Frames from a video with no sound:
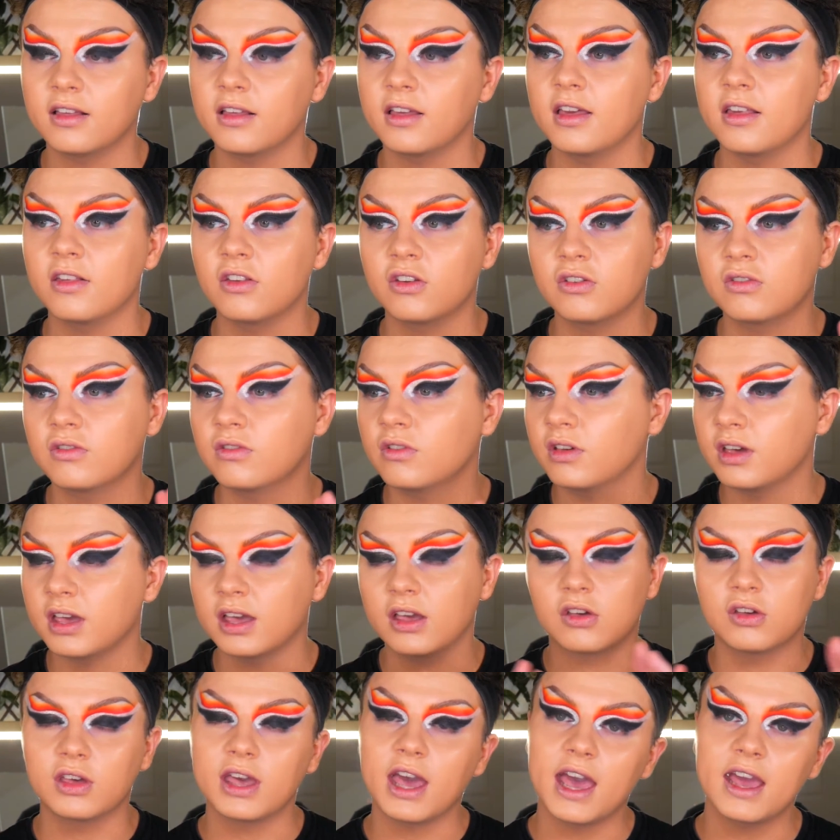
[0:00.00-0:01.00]
It's
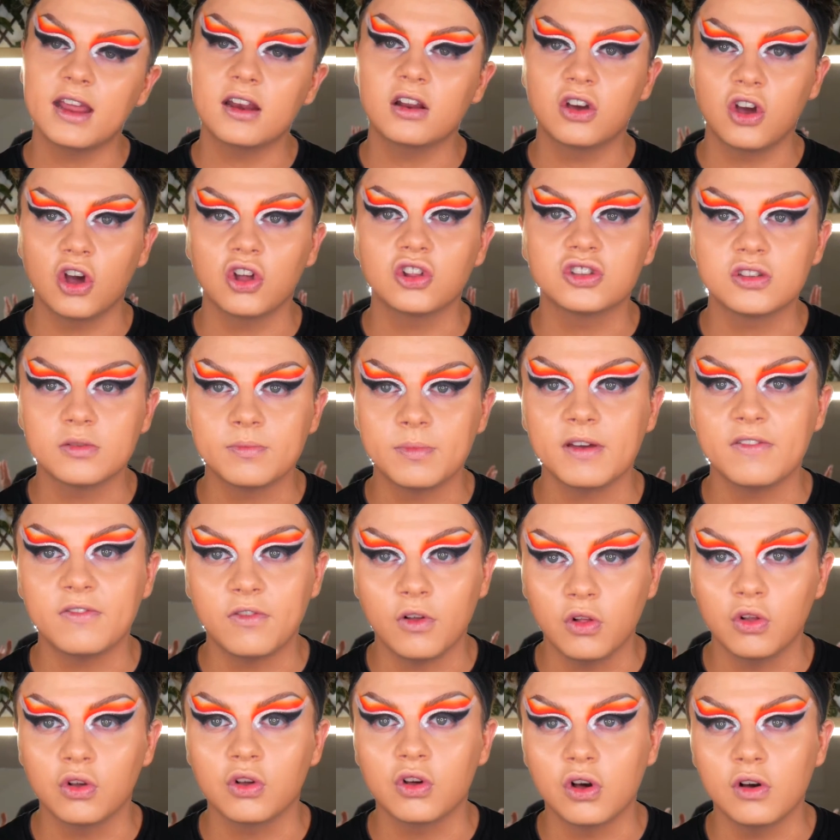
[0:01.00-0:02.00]
kind of got to be
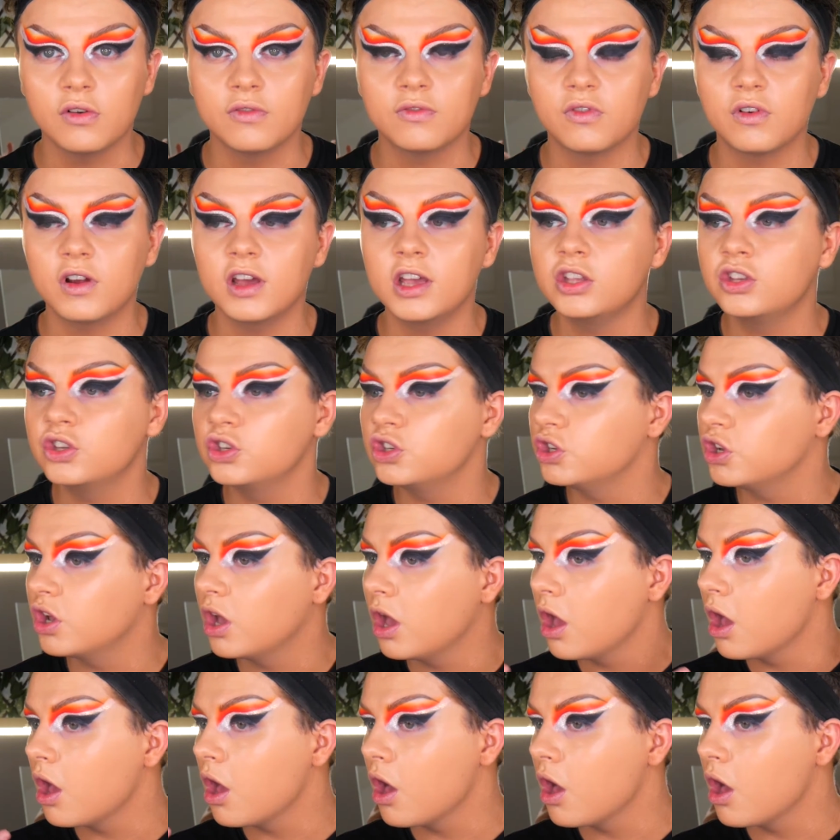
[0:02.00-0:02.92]
full coverage.